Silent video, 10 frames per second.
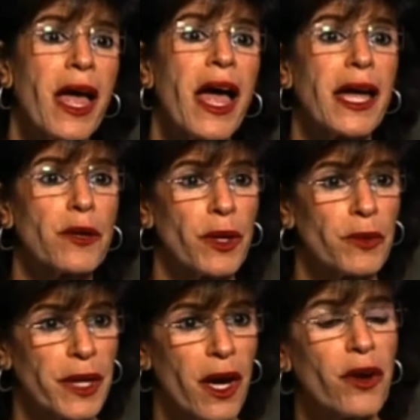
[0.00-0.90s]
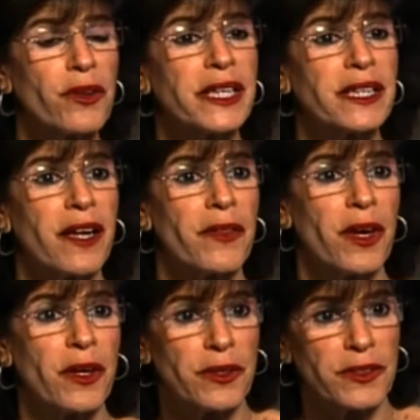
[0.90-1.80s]
And when we hone in on
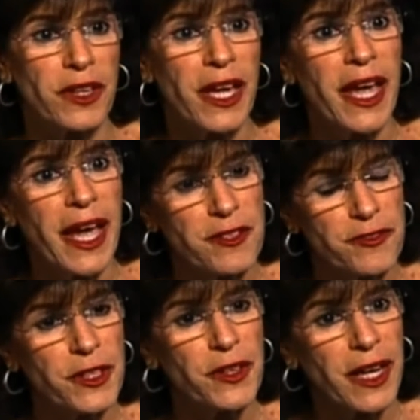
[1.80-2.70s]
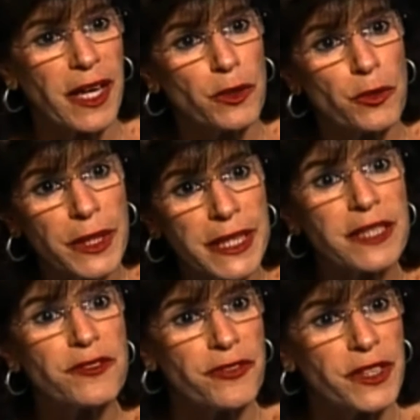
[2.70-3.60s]
those and figure out how to
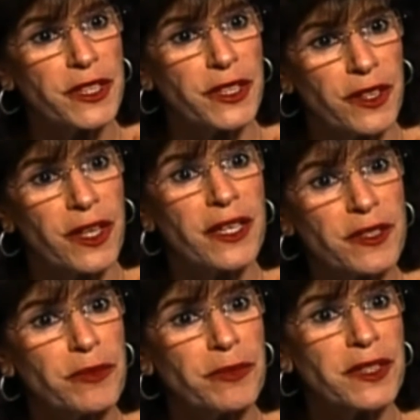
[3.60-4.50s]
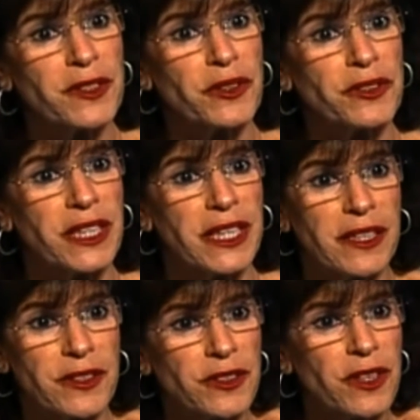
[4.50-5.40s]
reconfigure to meet those
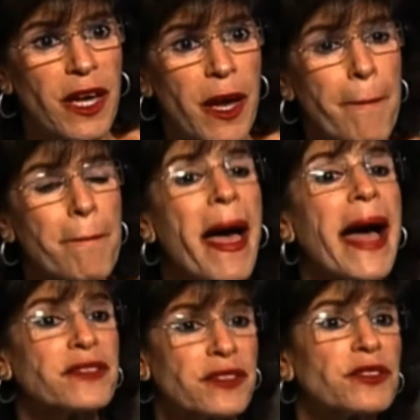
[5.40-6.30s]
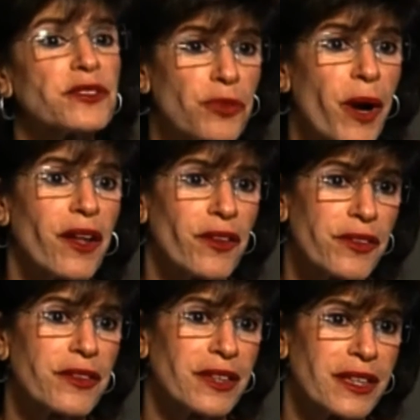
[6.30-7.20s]
needs, masses of
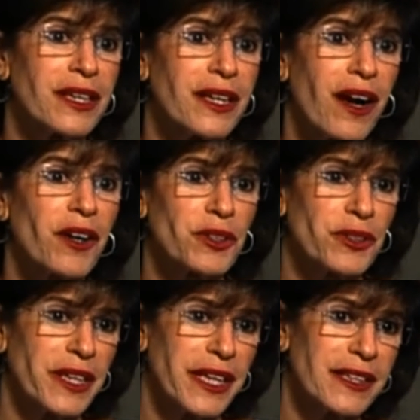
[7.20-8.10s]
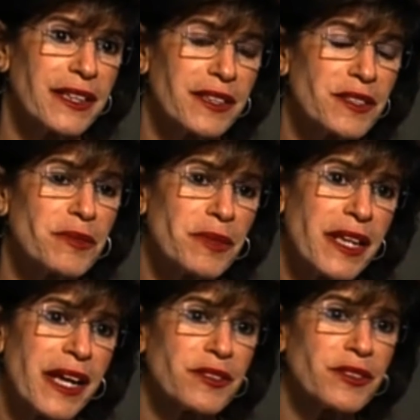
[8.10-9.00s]
wealth are created. And to me,
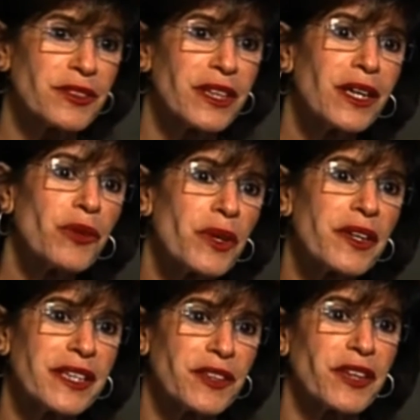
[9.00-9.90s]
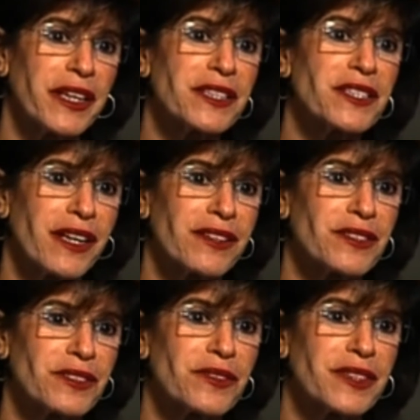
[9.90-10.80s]
that's one of the exciting challenges
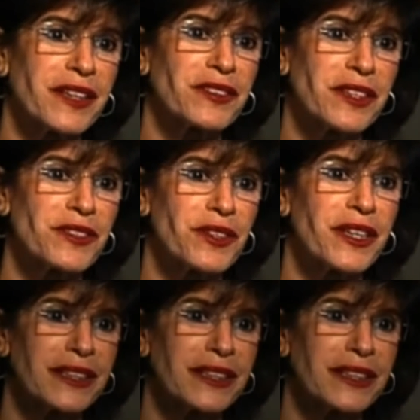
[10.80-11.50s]
of the next century.